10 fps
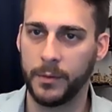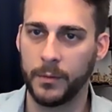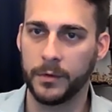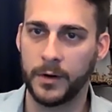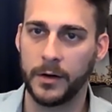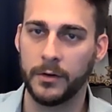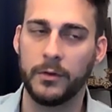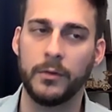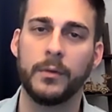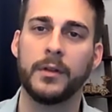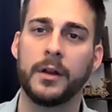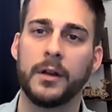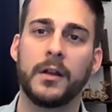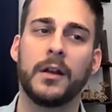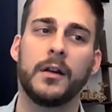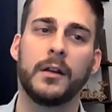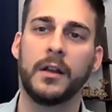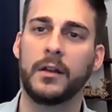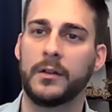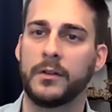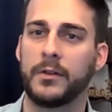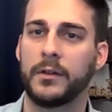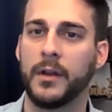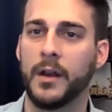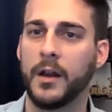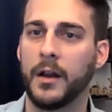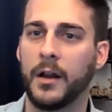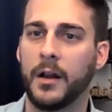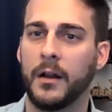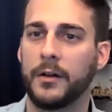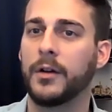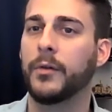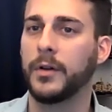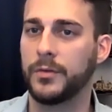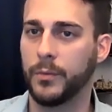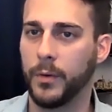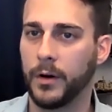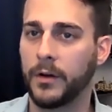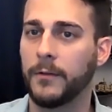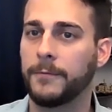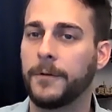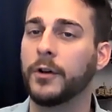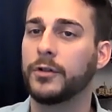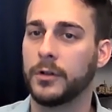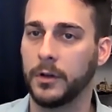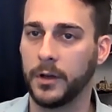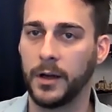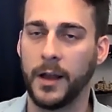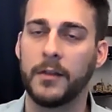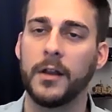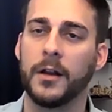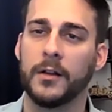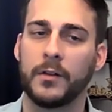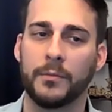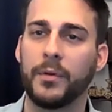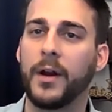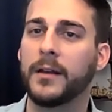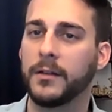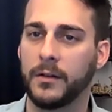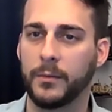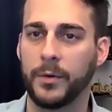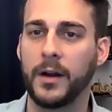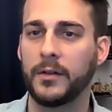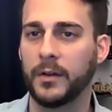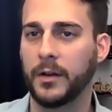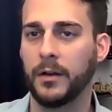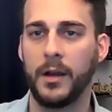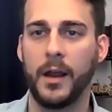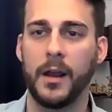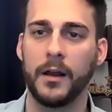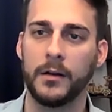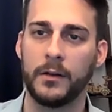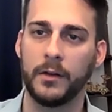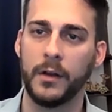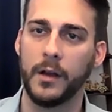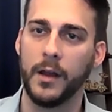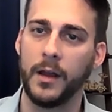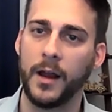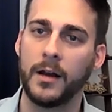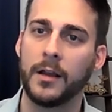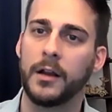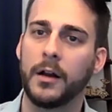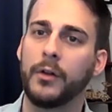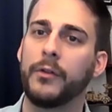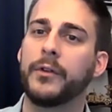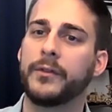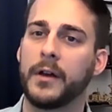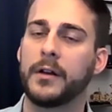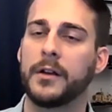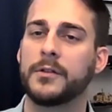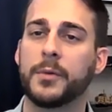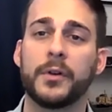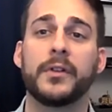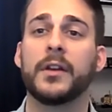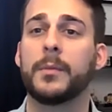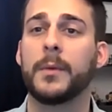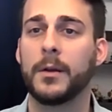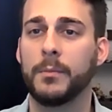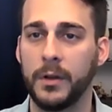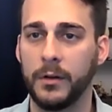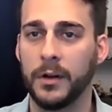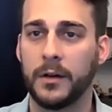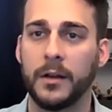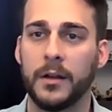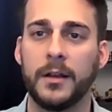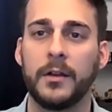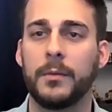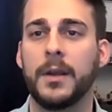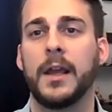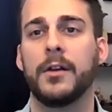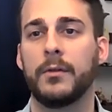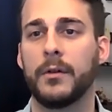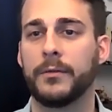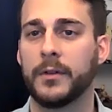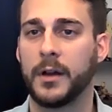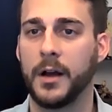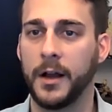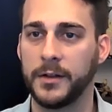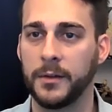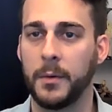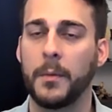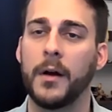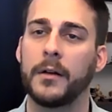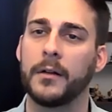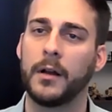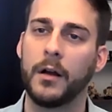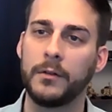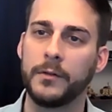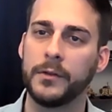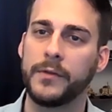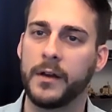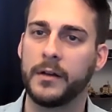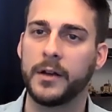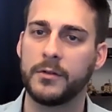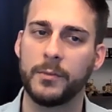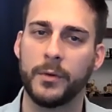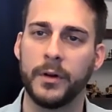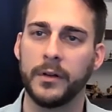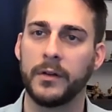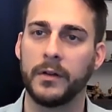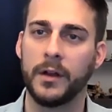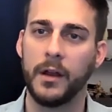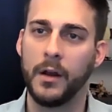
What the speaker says: to what we're trying to do with it. It is going to work functionally. And then it's pricing and adding in all of those validation points. Yes, we can build it. Yes, we can do it for the cost that we want. And all of those validation points